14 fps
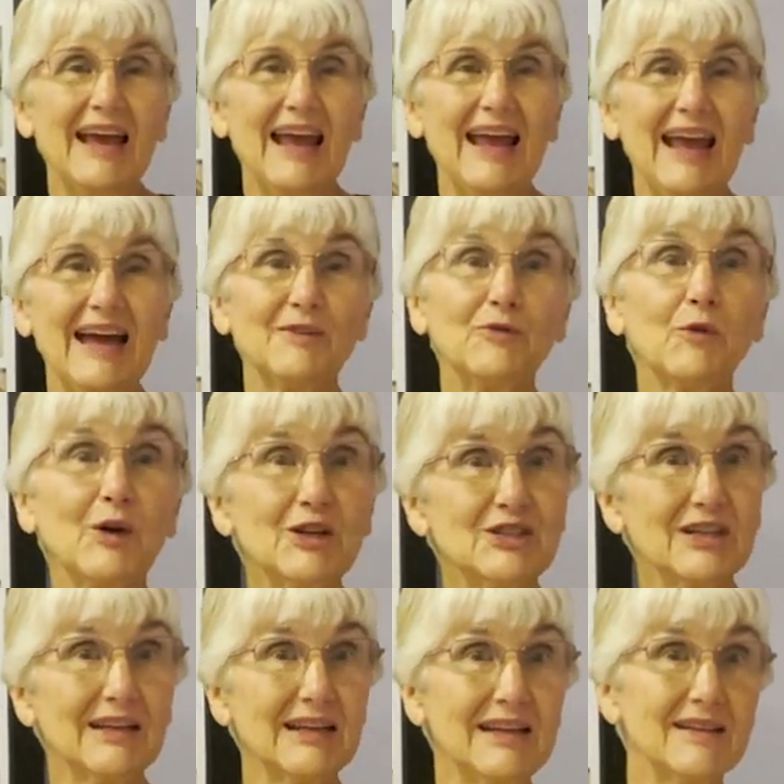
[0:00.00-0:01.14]
And
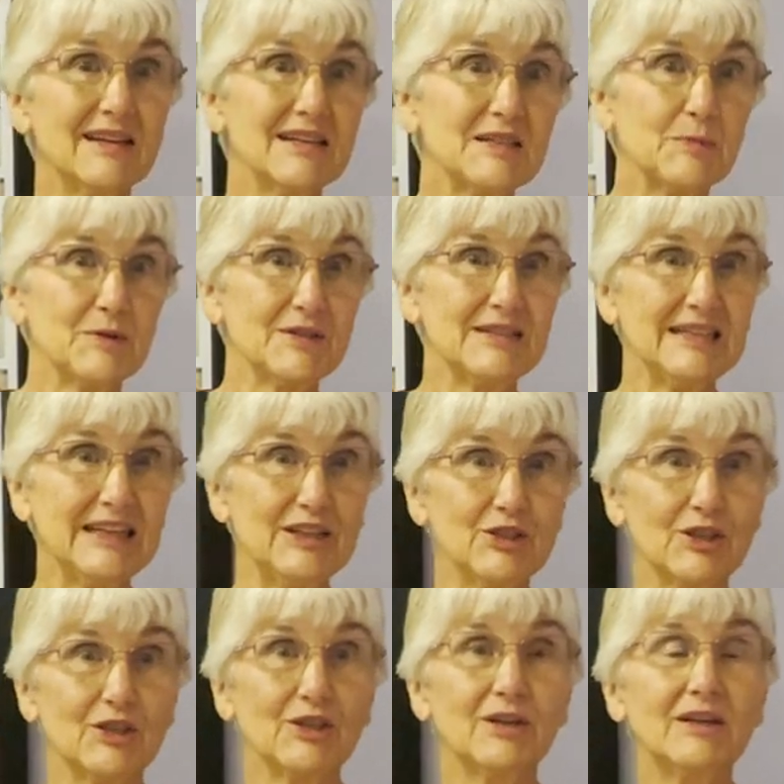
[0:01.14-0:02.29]
fortunately, this
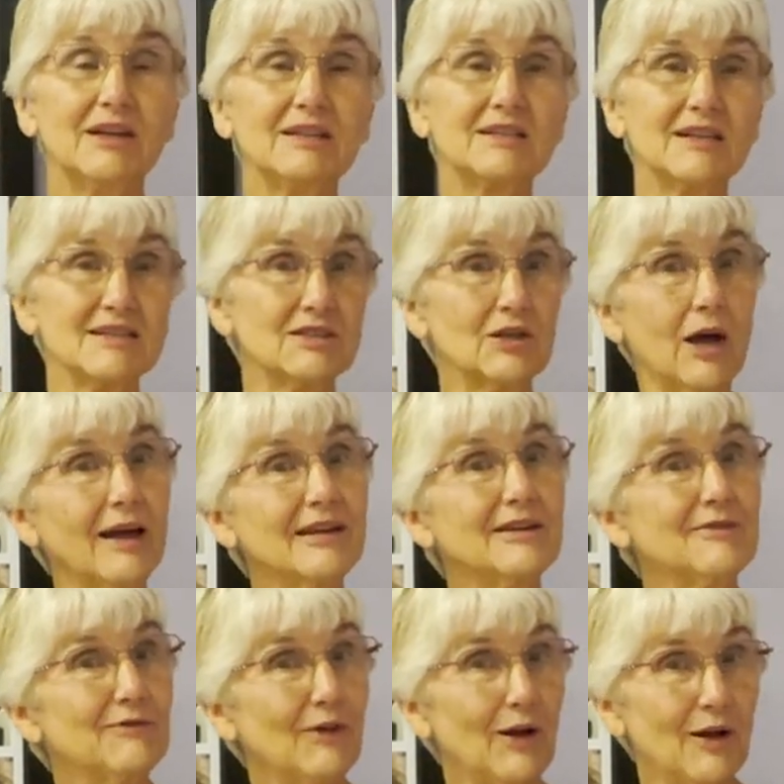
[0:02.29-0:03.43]
procedure does not
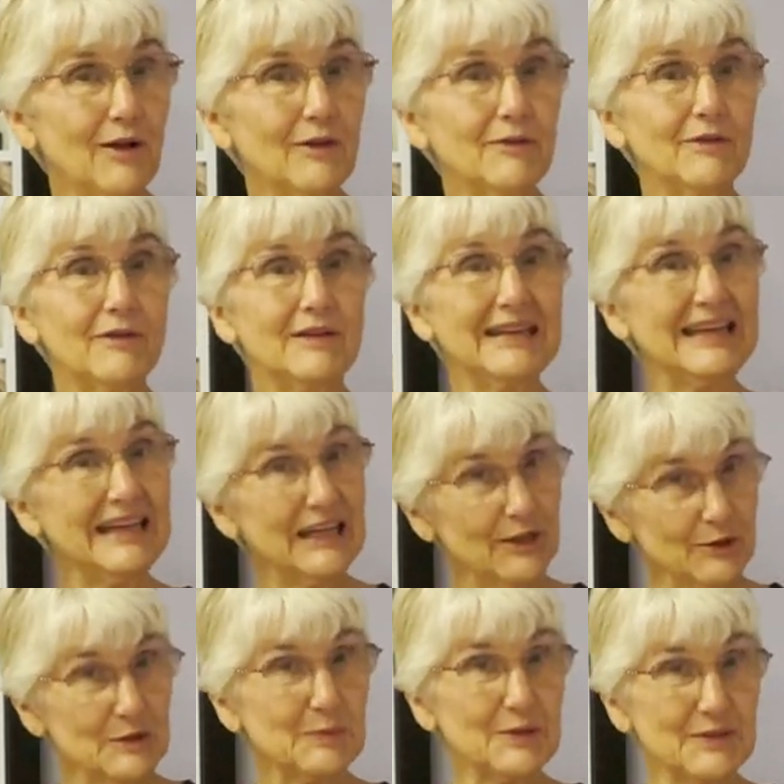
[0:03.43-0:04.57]
involve
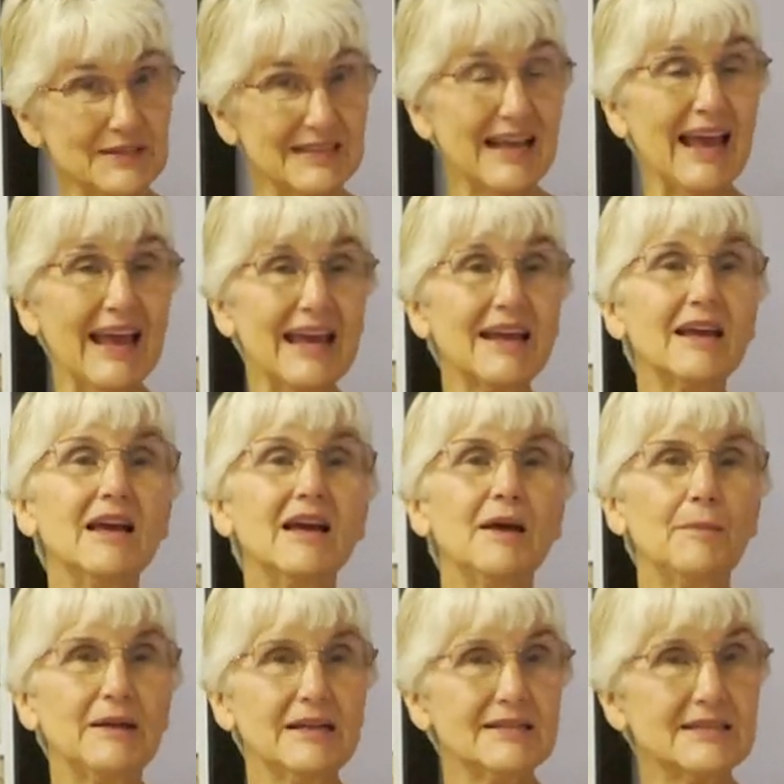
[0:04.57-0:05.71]
needles per se,
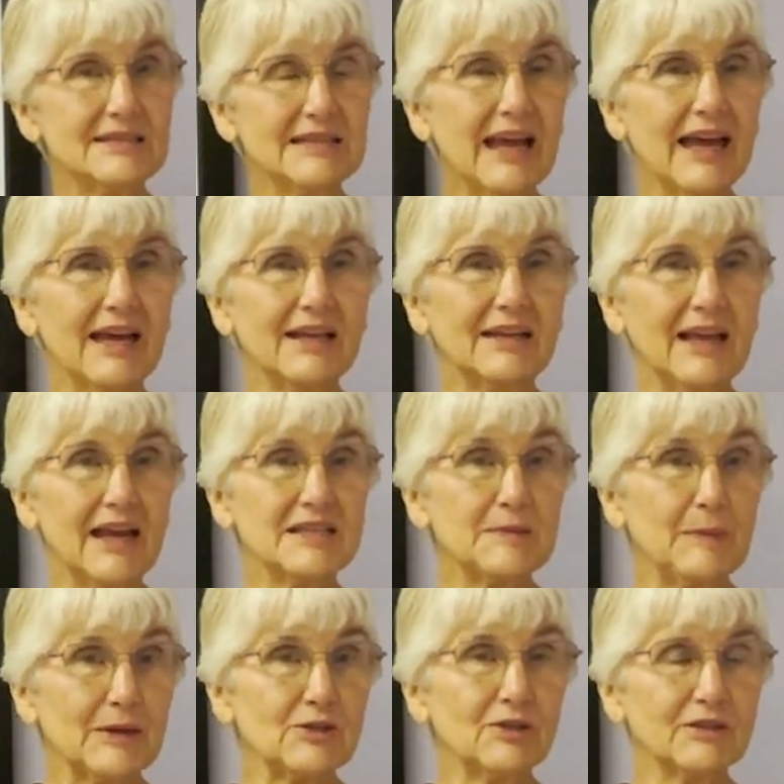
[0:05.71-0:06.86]
but instead a
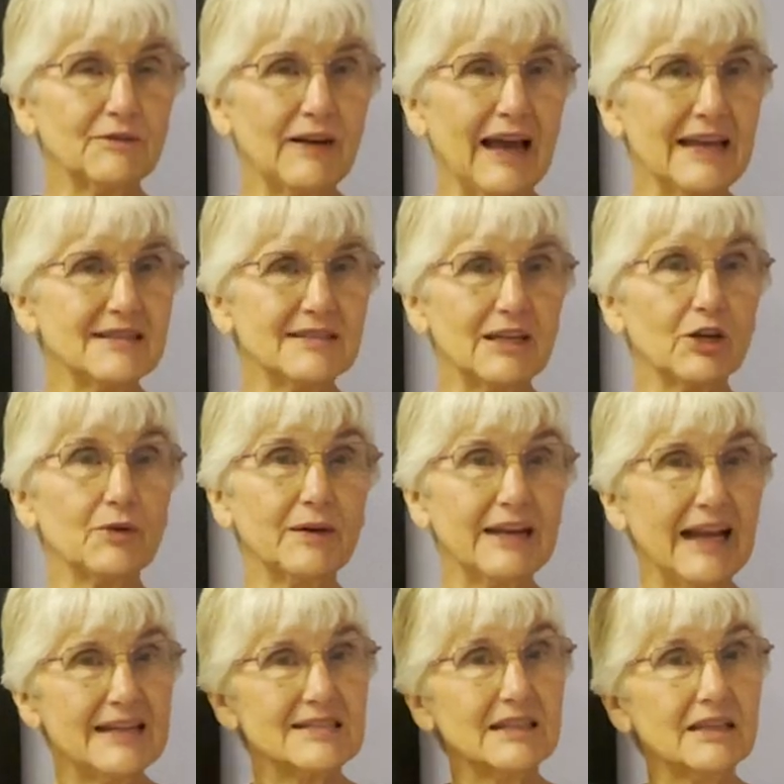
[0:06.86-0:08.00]
special device that
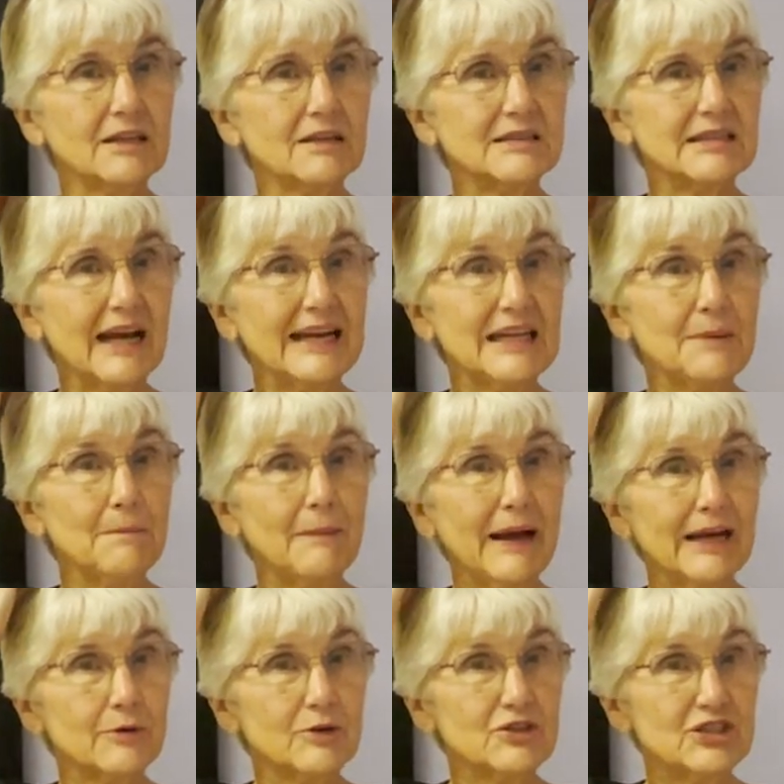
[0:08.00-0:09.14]
creates little tiny
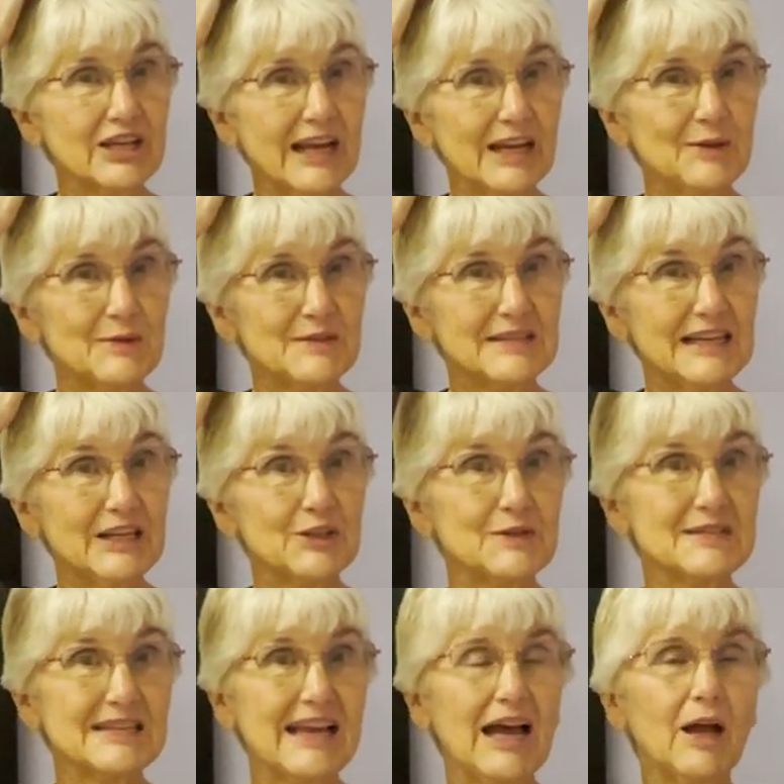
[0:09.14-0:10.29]
microchannels in your
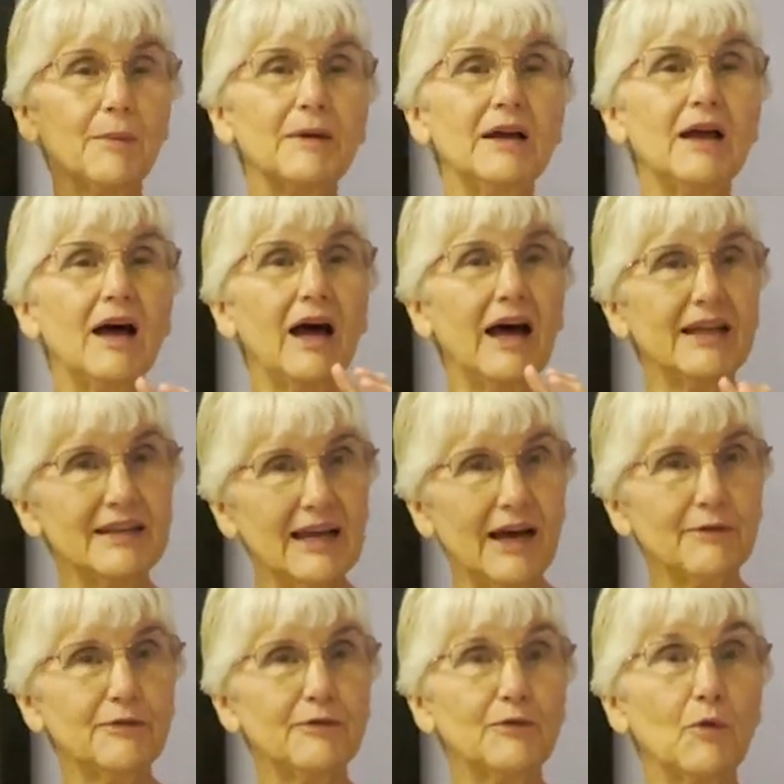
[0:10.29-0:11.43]
scalp,
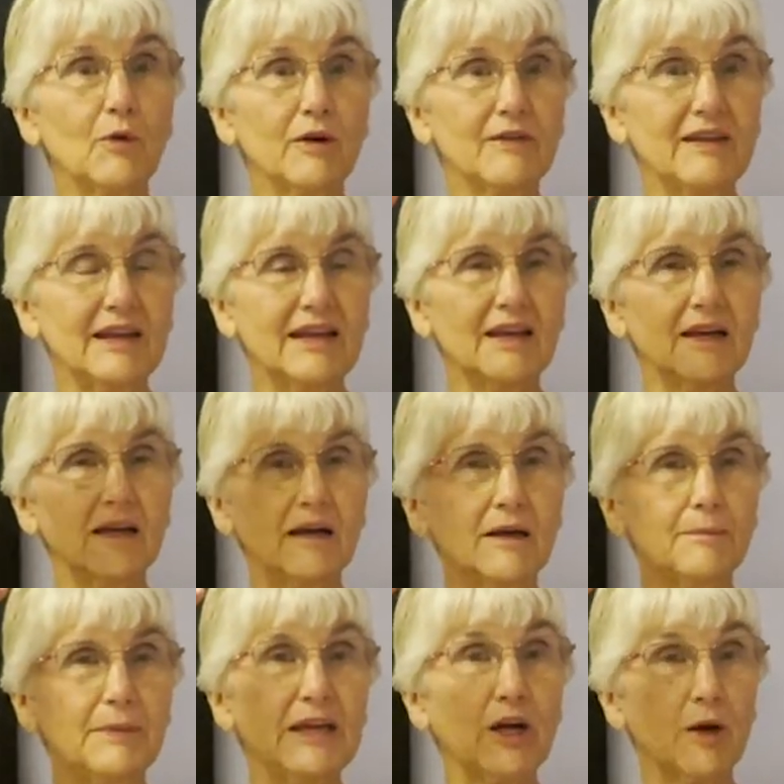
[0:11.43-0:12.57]
enough for the
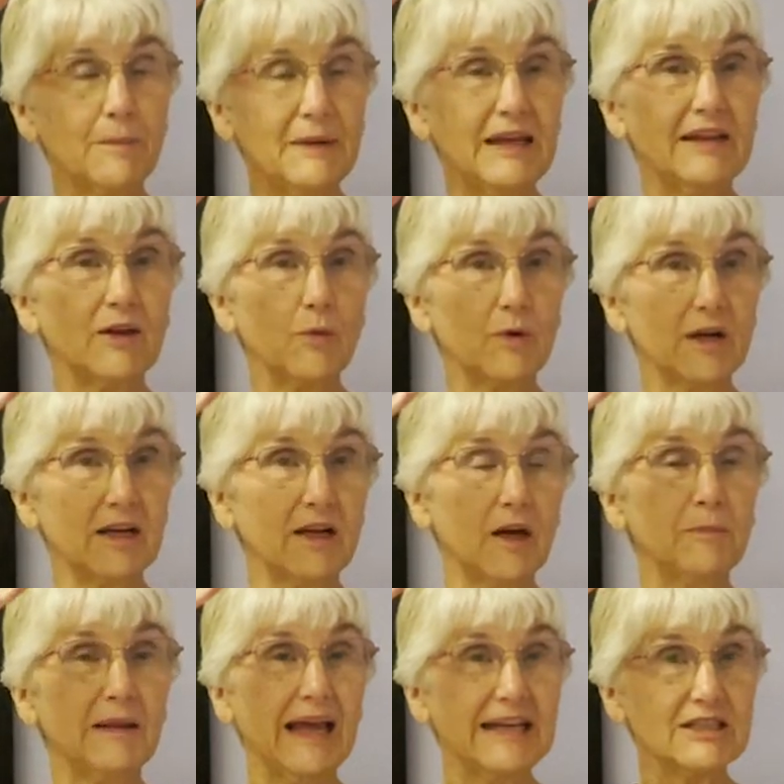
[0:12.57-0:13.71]
P R P that we're going to
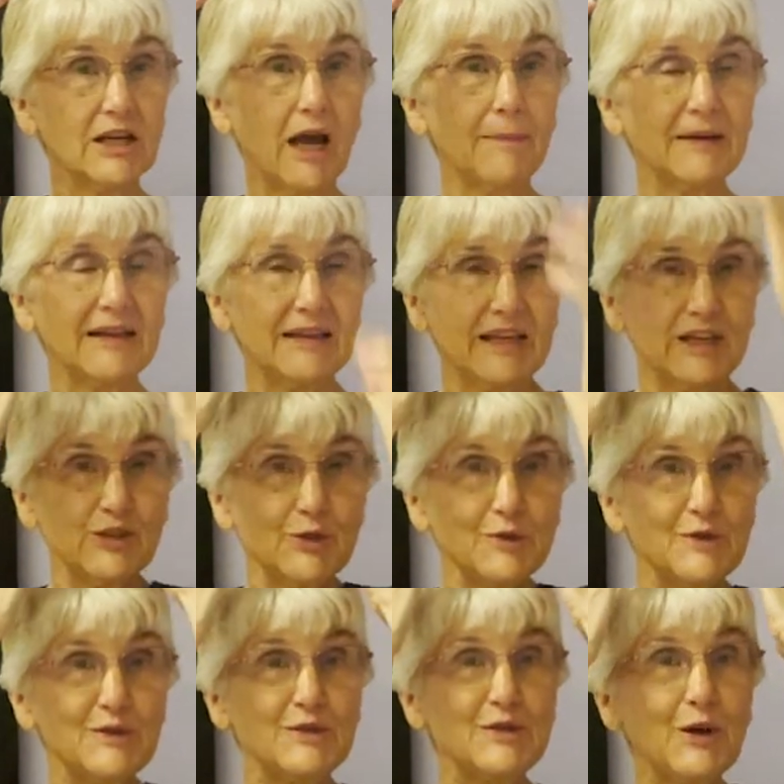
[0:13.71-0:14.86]
apply topically to
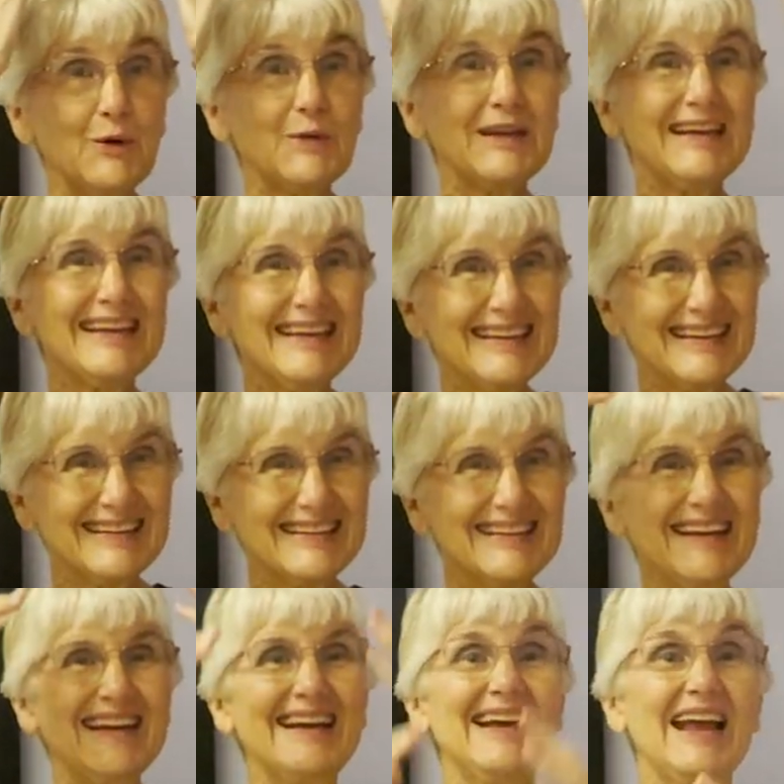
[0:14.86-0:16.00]
soak in
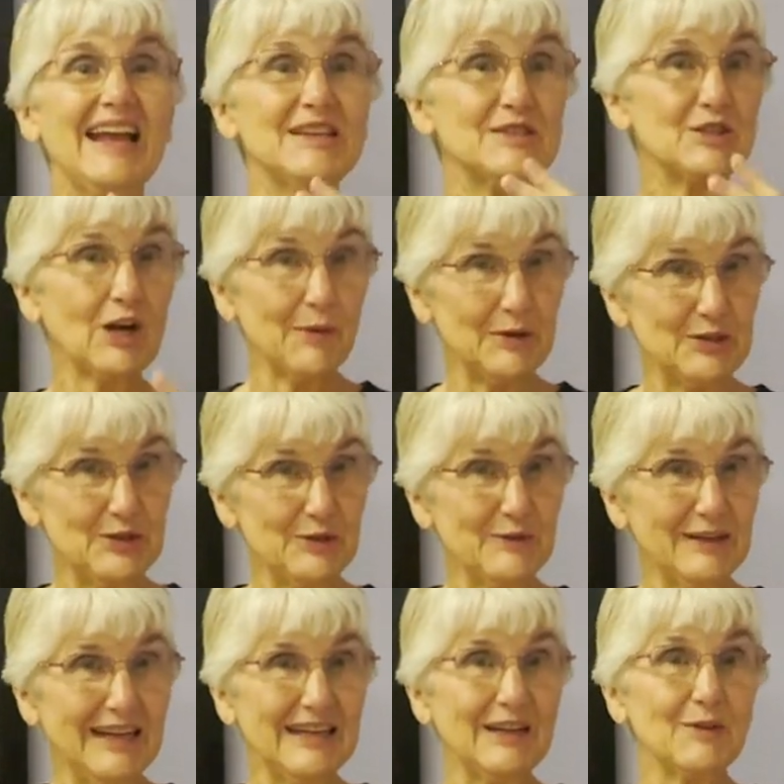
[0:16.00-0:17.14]
and start
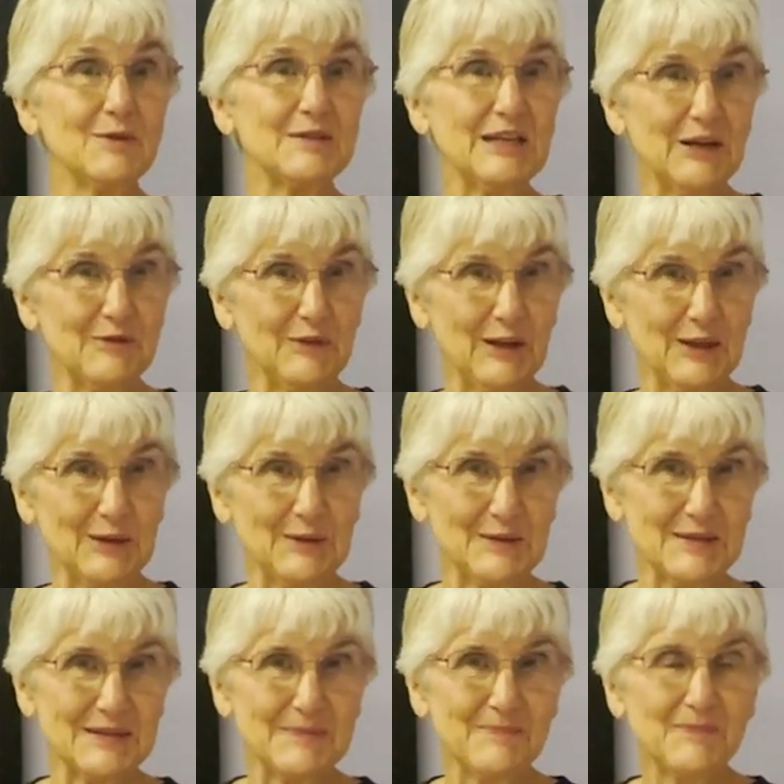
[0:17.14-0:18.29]
rejuvenating those hair
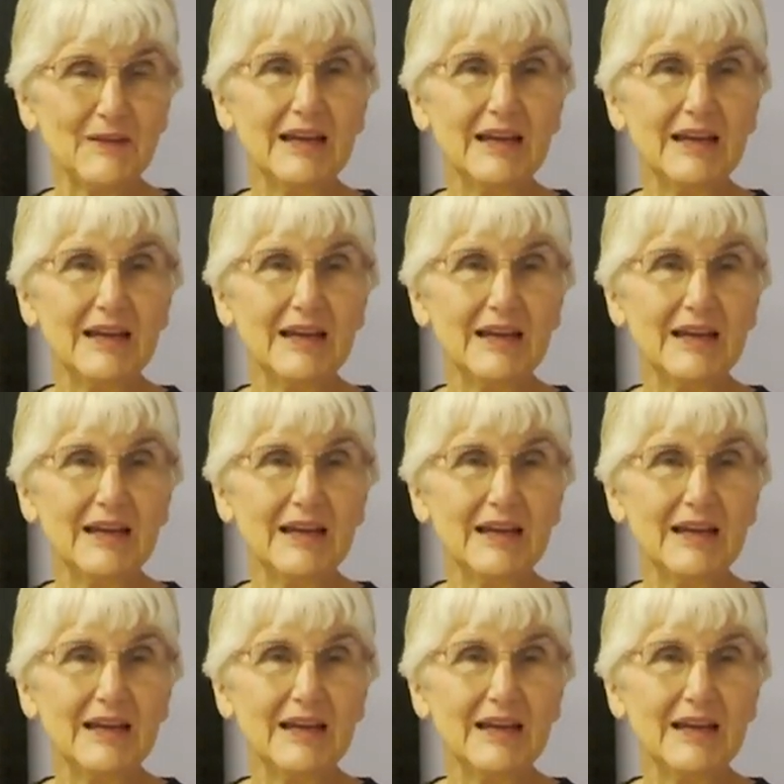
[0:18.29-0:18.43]
follicles.